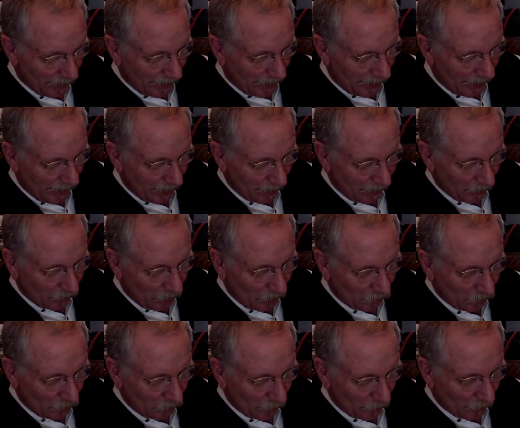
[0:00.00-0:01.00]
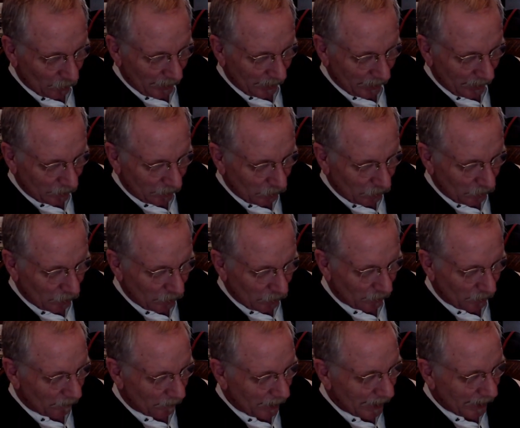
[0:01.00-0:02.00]
It's also noted that due to
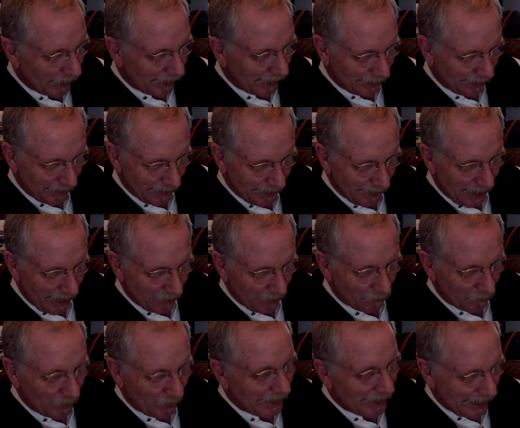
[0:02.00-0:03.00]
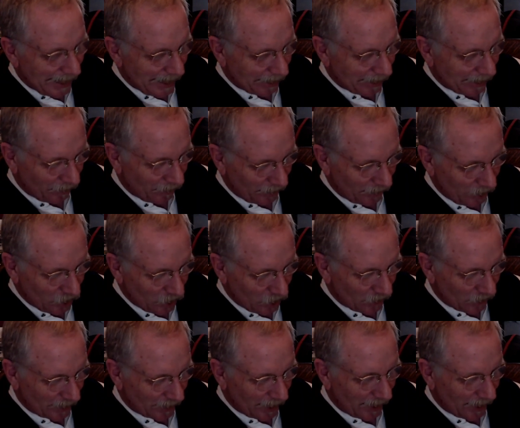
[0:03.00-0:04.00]
the many
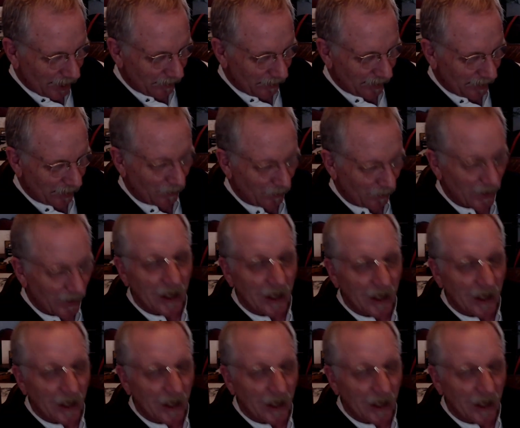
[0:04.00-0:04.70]
accusations against him,